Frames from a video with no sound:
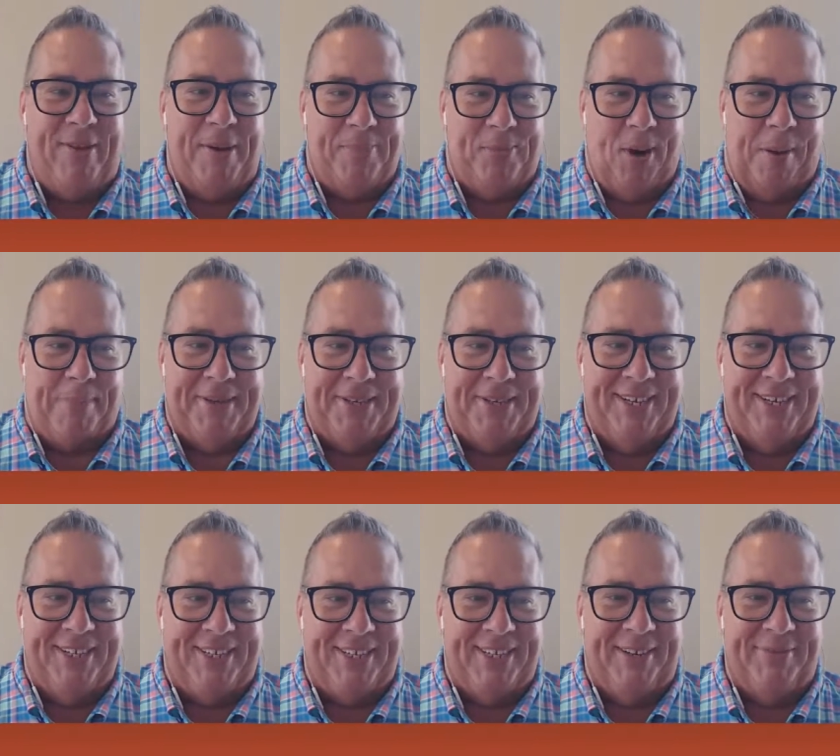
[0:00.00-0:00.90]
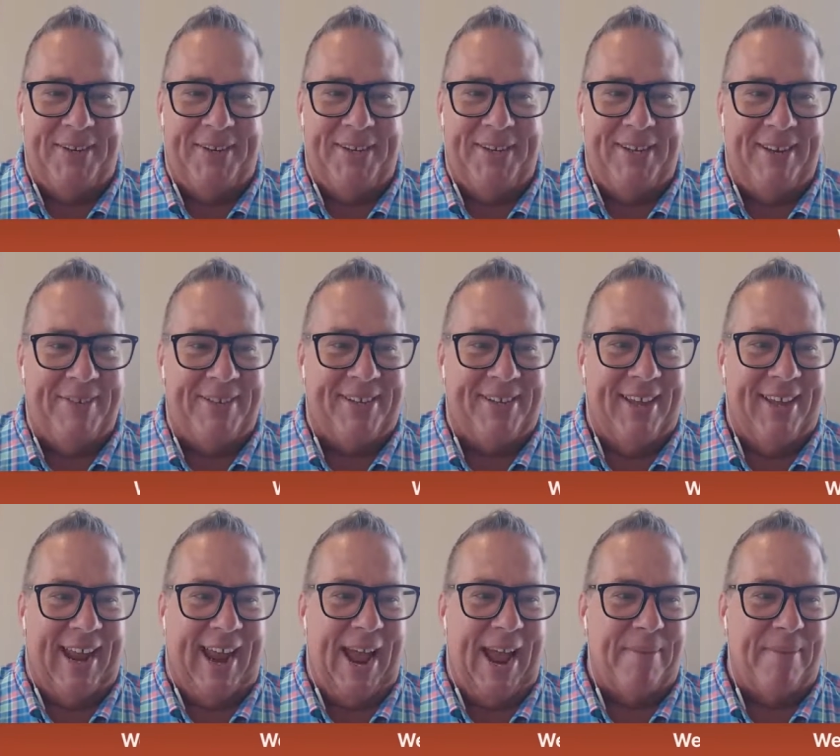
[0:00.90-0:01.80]
proposition if it's going to
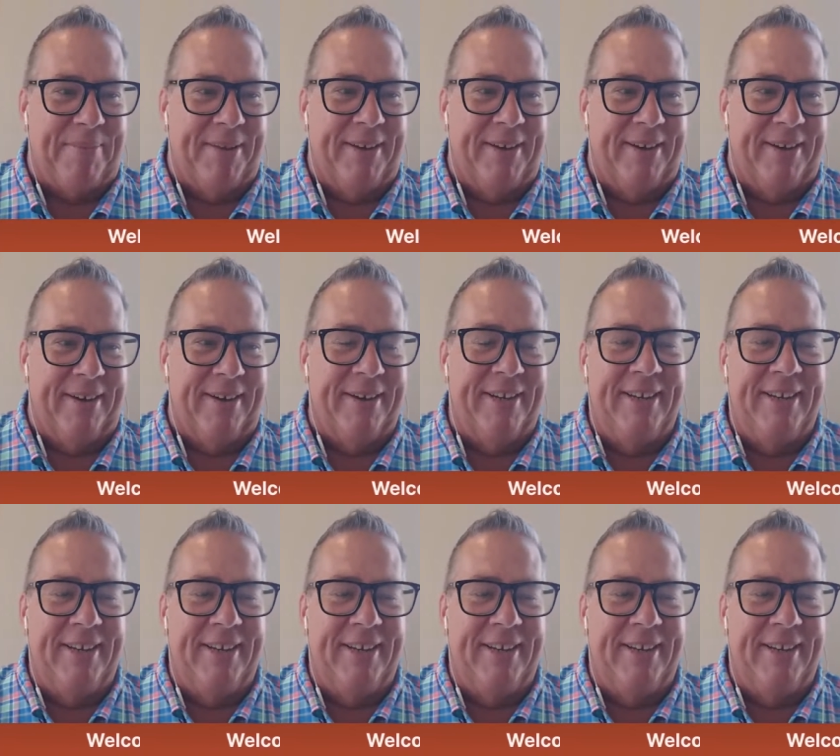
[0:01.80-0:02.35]
happen here.